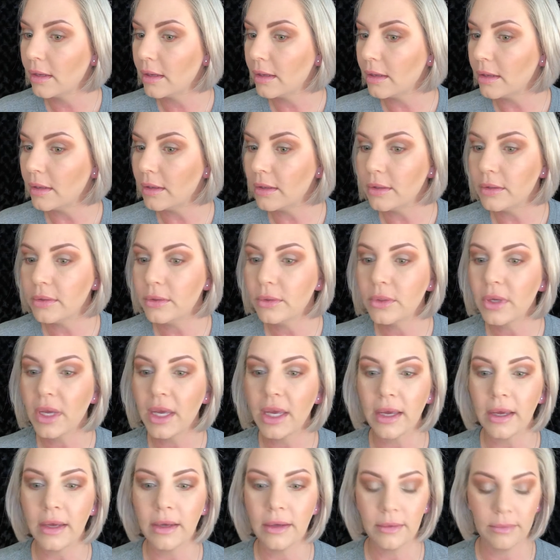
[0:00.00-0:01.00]

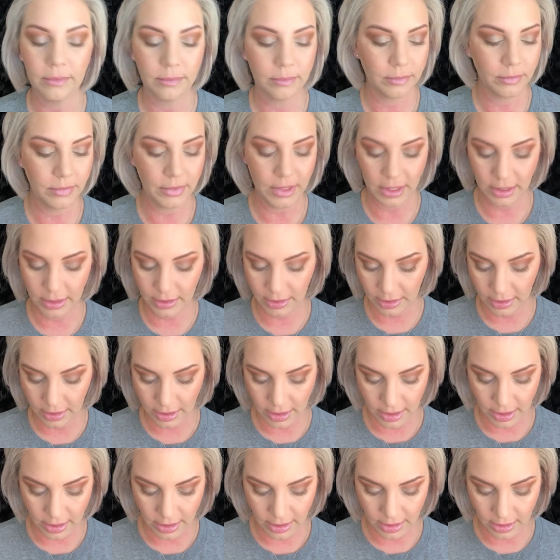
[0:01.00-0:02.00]
Okay, and
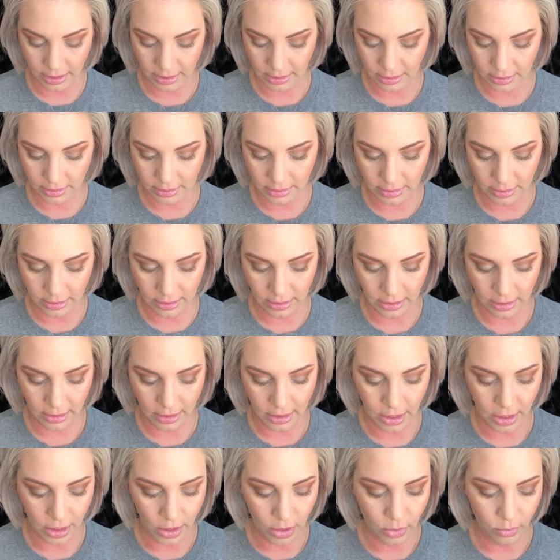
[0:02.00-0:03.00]
then
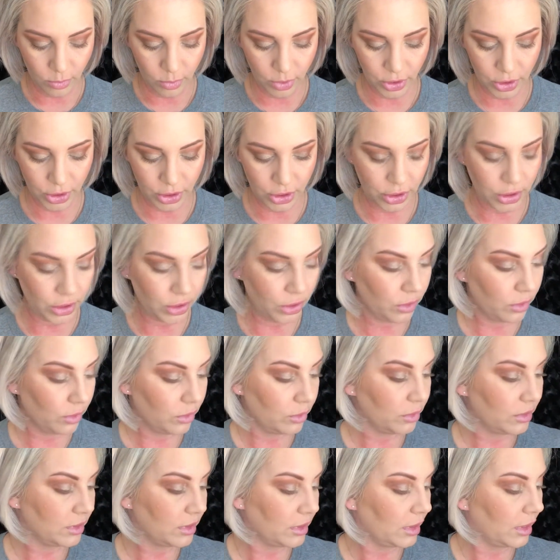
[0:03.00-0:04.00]
we're gonna
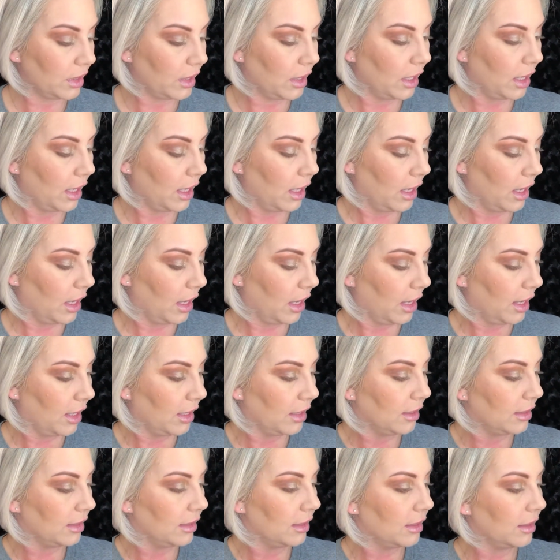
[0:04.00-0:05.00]
use
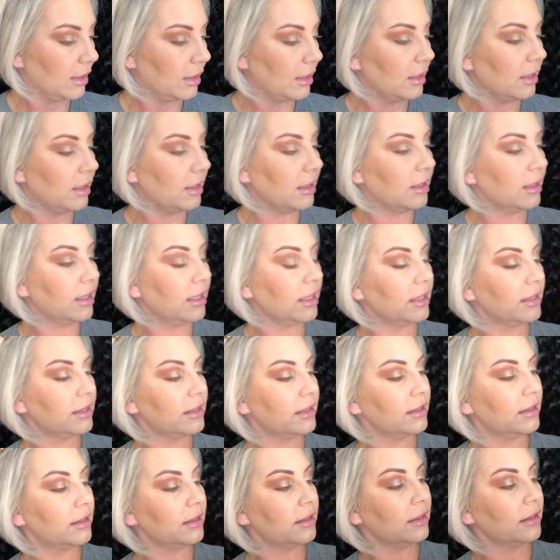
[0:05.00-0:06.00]

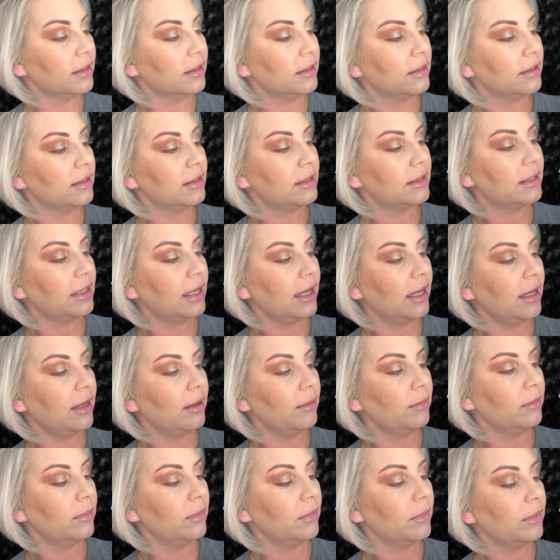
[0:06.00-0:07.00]
this same,
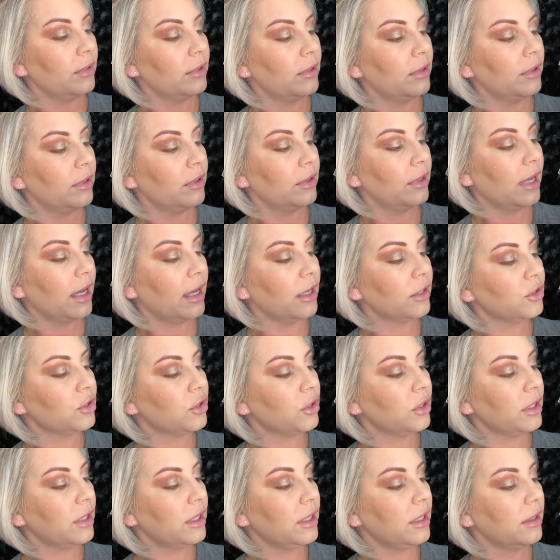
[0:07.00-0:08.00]

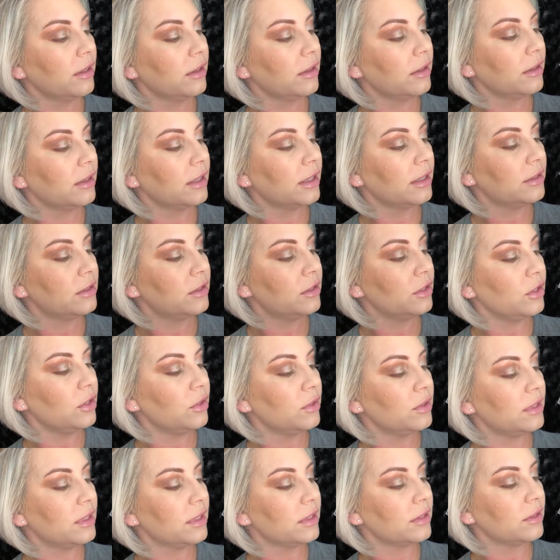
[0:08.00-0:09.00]
actually, let's
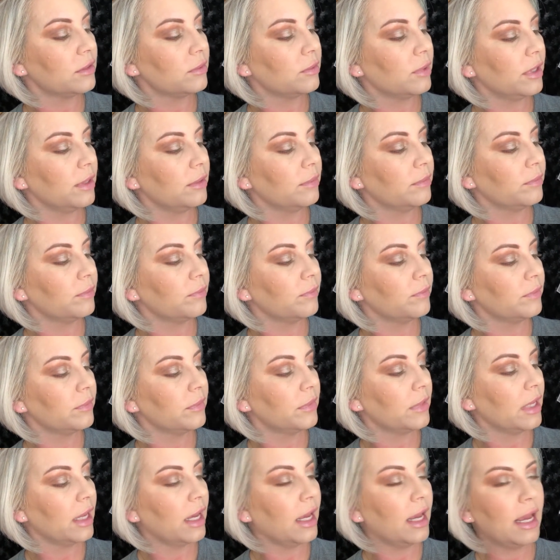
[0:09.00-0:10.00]
use this one.
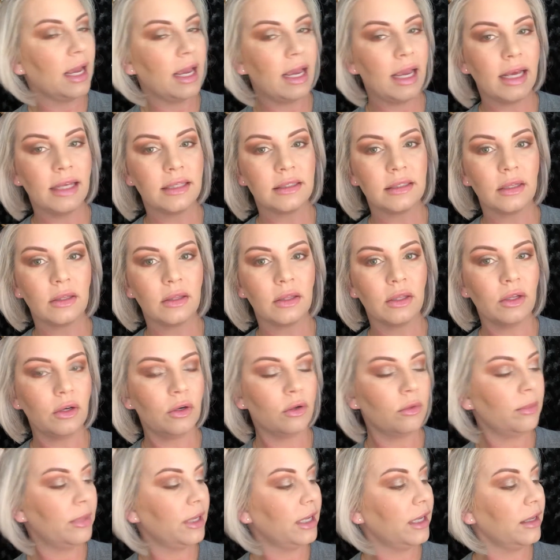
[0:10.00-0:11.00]
It's a little
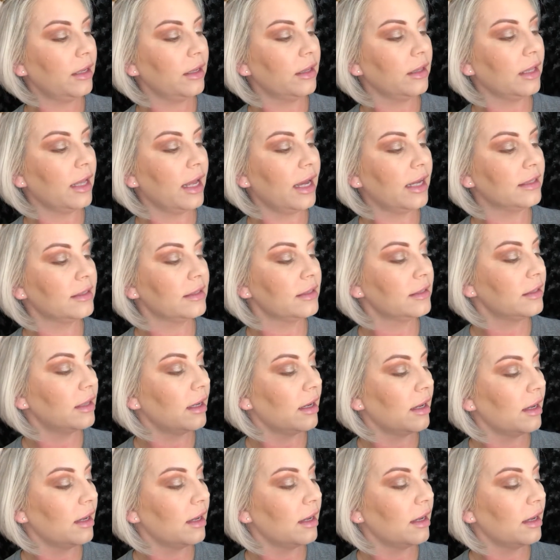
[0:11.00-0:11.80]
bit less